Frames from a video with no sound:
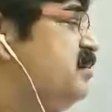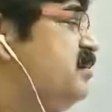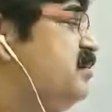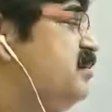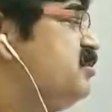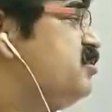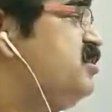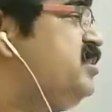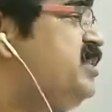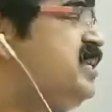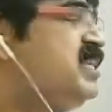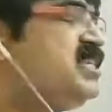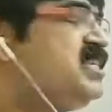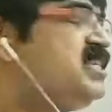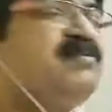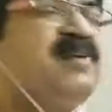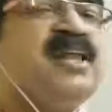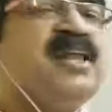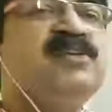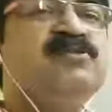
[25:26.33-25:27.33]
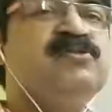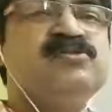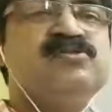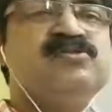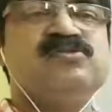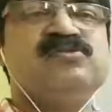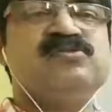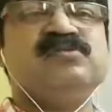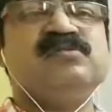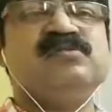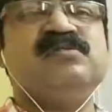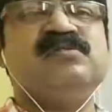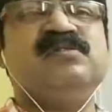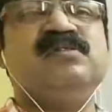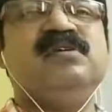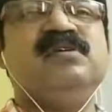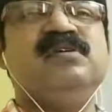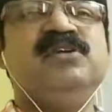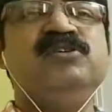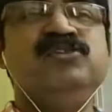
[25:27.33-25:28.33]
So these values,
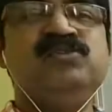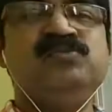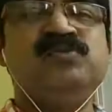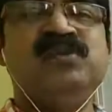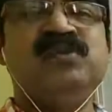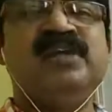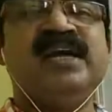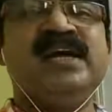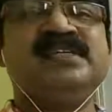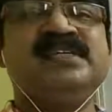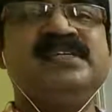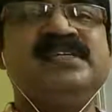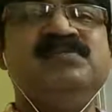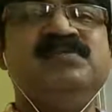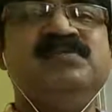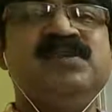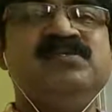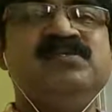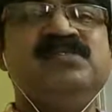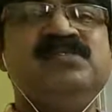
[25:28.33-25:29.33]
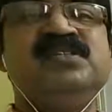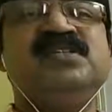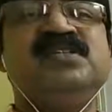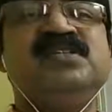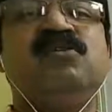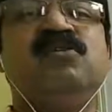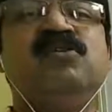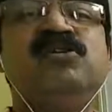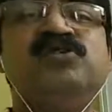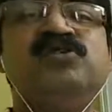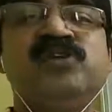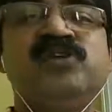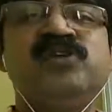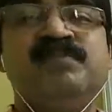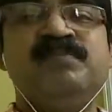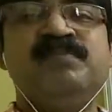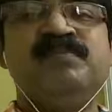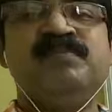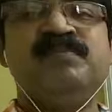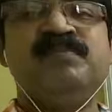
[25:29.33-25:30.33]
use value, exchange values, these are also
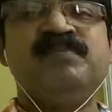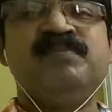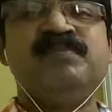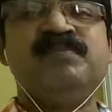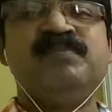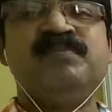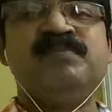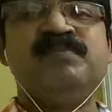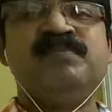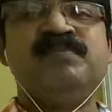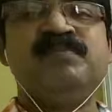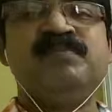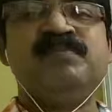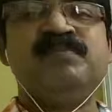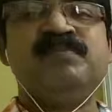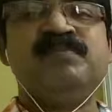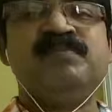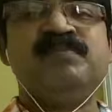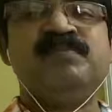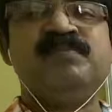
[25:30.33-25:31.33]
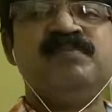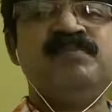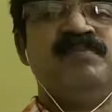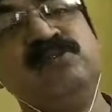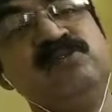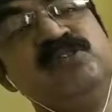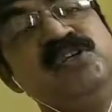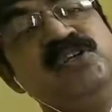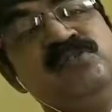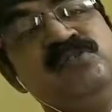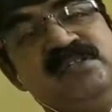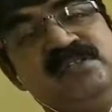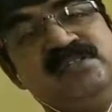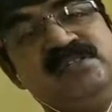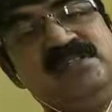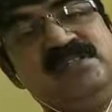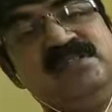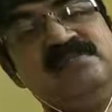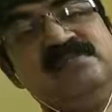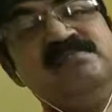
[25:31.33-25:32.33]
applicable to macro
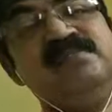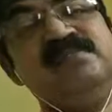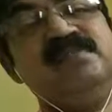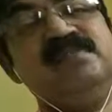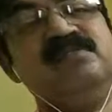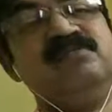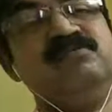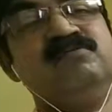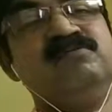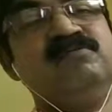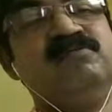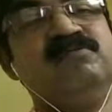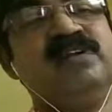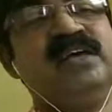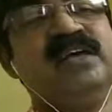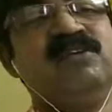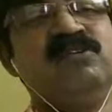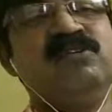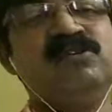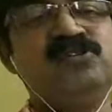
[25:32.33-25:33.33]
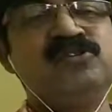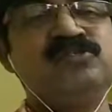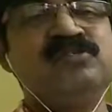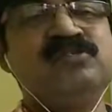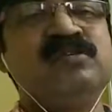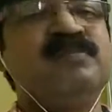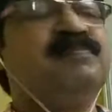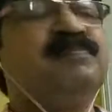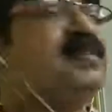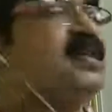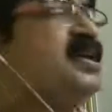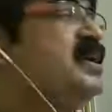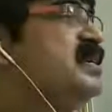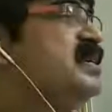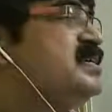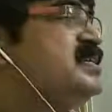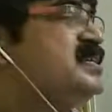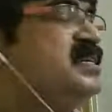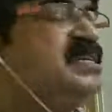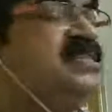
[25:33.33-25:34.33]
theories. We can also
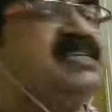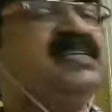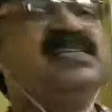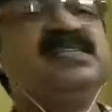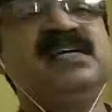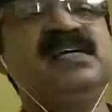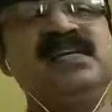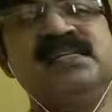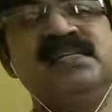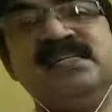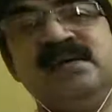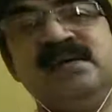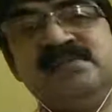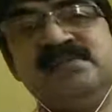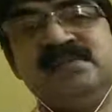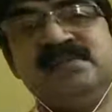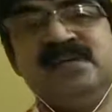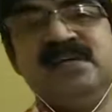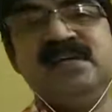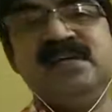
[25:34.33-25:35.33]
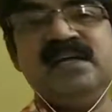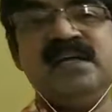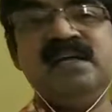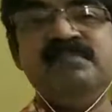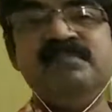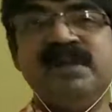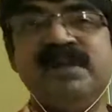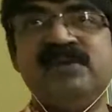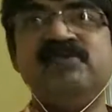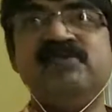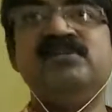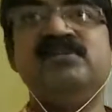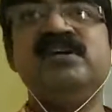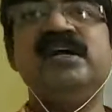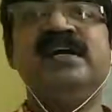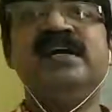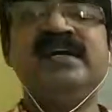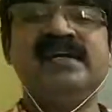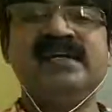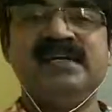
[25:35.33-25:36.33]
see these concepts in
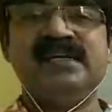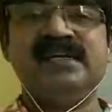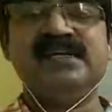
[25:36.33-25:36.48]
macrotheoretic